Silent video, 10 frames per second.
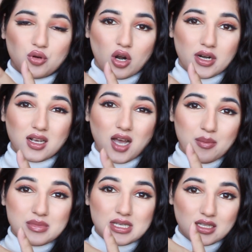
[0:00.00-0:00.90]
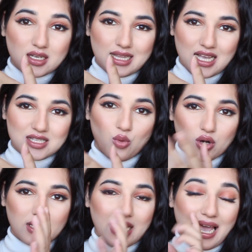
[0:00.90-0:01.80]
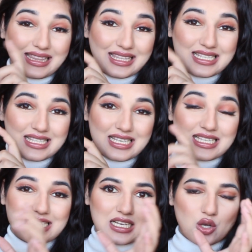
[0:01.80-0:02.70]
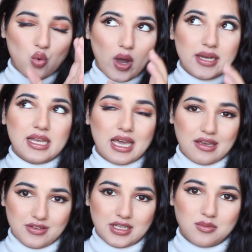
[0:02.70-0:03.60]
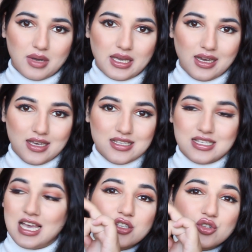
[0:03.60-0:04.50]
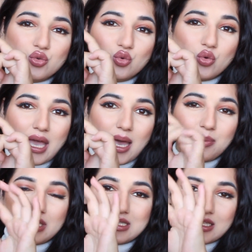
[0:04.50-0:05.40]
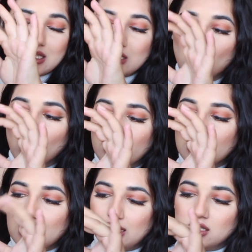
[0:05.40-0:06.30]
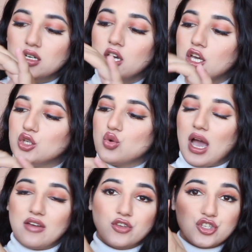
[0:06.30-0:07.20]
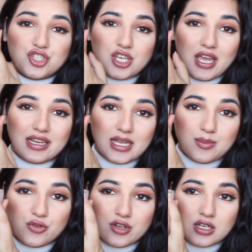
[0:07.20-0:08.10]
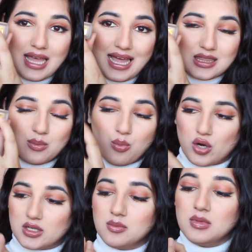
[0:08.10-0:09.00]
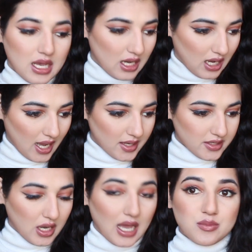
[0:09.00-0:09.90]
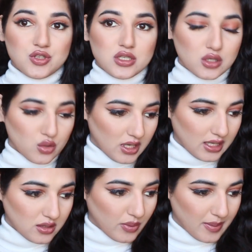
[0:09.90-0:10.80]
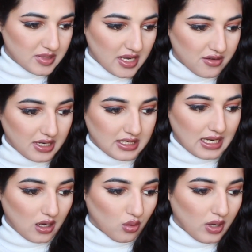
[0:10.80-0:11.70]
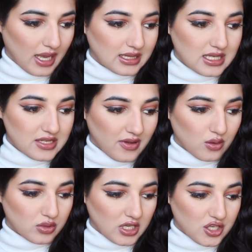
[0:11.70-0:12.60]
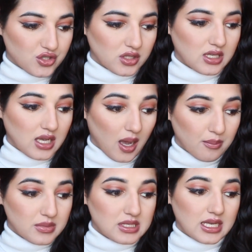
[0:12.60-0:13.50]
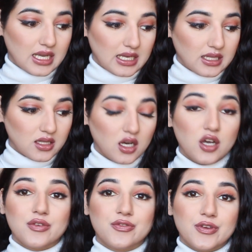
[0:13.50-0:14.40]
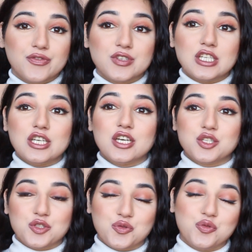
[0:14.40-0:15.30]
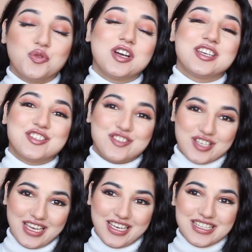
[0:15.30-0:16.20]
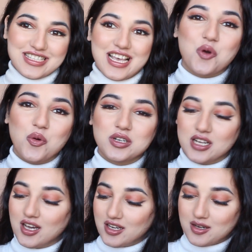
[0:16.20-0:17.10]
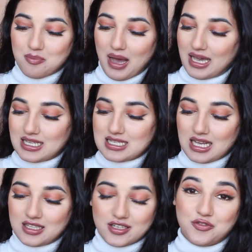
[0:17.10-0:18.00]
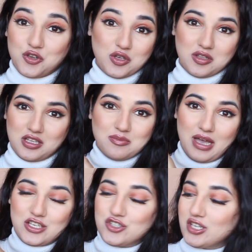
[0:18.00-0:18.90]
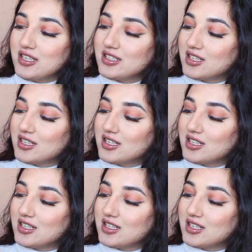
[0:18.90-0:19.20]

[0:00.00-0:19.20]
product comes in a glass bottle and this is quite heavy in my eyes. And the screw cap is in this golden color. You have your shade name written at the bottom. I'm just looking at the website right now and this foundation comes in 52 shades. Don't buy this color if you're in my shade.